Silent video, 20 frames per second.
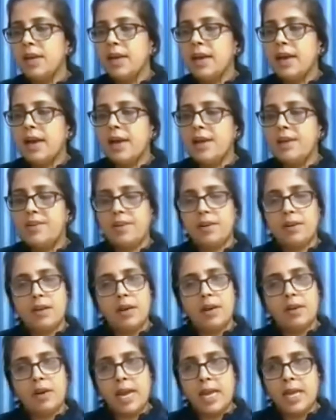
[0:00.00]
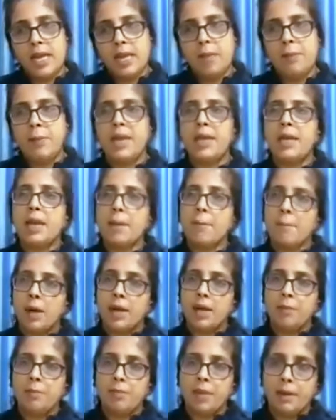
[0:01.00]
And I, being
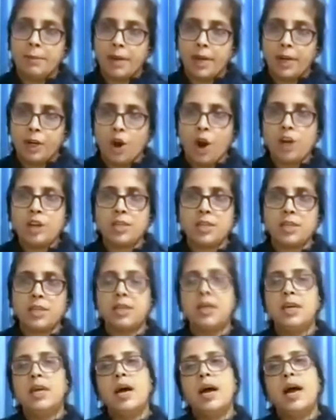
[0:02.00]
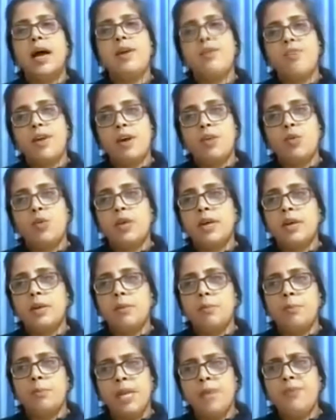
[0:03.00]
a doctor, I found
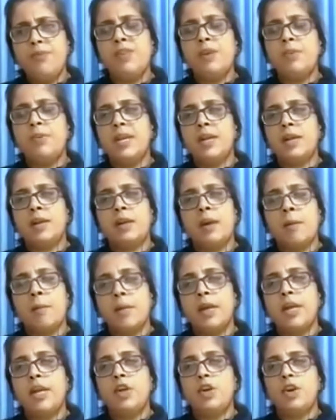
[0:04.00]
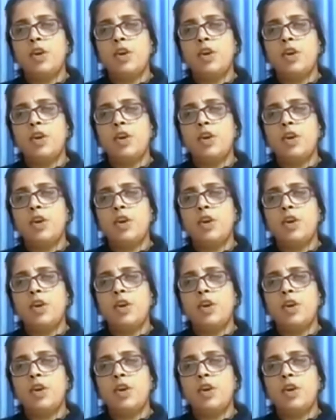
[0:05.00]
that many women are complaining of